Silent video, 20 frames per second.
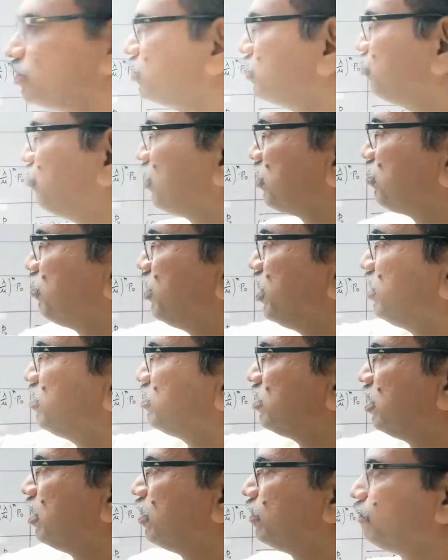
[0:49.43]
The first one is
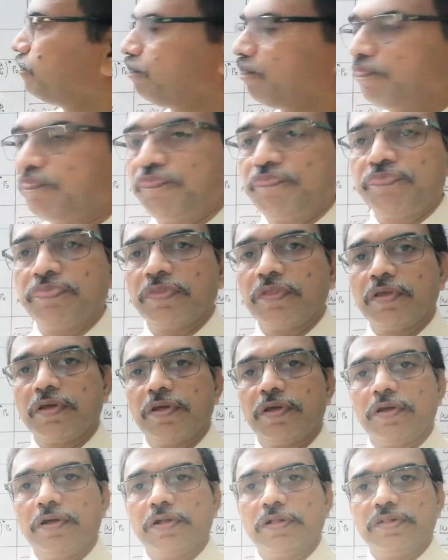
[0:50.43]
the
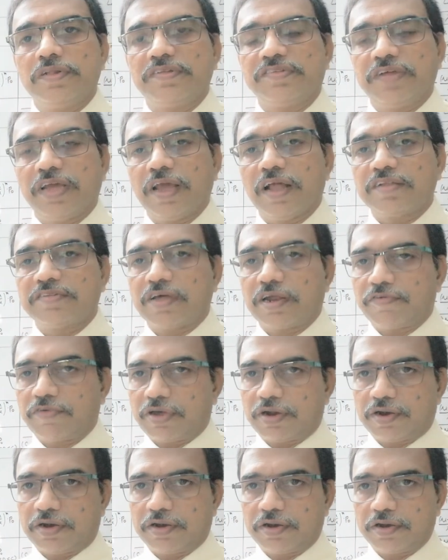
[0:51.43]
single
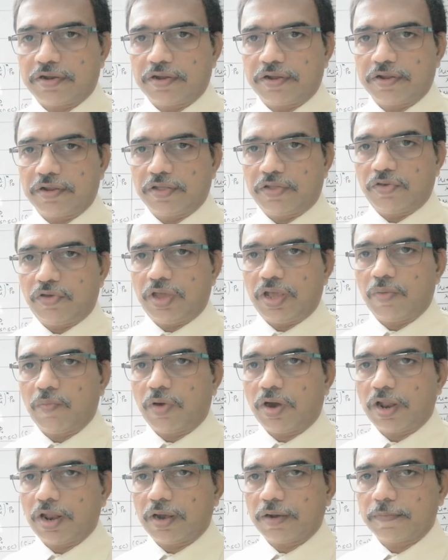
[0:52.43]
server queuing
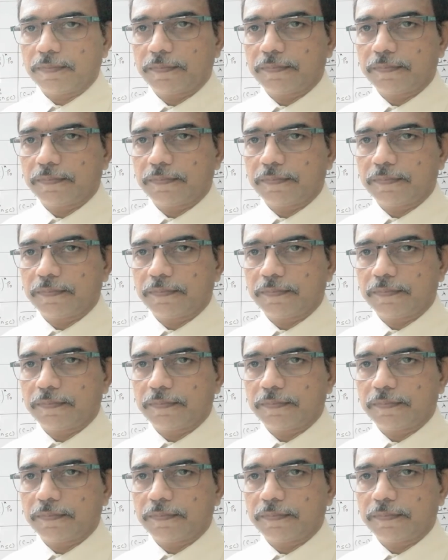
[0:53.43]
model